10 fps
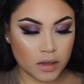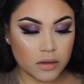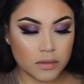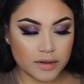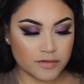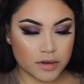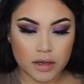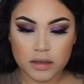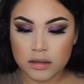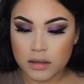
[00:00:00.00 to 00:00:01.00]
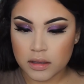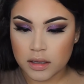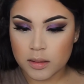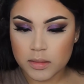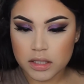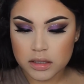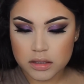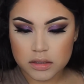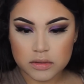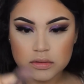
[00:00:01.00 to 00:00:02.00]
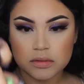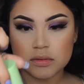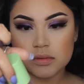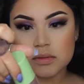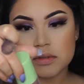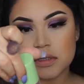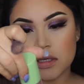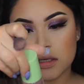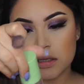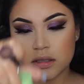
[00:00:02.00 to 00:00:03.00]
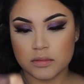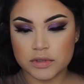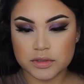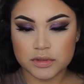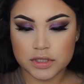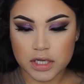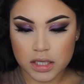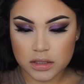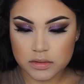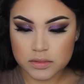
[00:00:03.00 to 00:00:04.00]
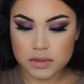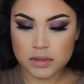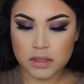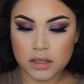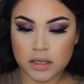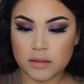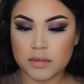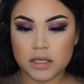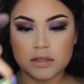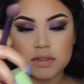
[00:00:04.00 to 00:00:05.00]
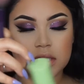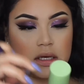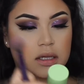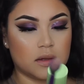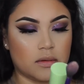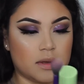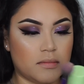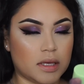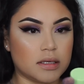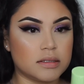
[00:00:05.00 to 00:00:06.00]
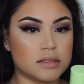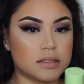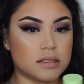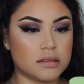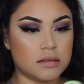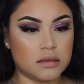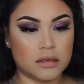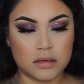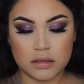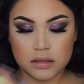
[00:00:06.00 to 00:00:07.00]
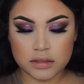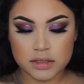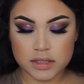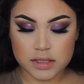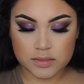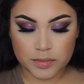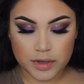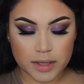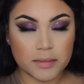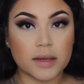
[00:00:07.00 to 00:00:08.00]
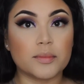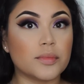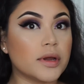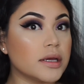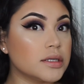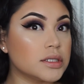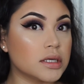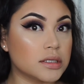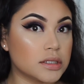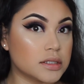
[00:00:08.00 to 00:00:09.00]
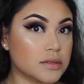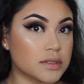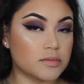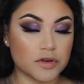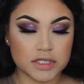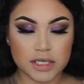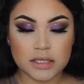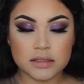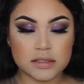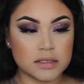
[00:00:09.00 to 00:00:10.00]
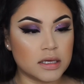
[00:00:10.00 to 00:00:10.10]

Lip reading: Oh, I forgot. I'm going to use, which one should I use? I'm going to use the Glowy Mist to spray my brush, just so it's more intense.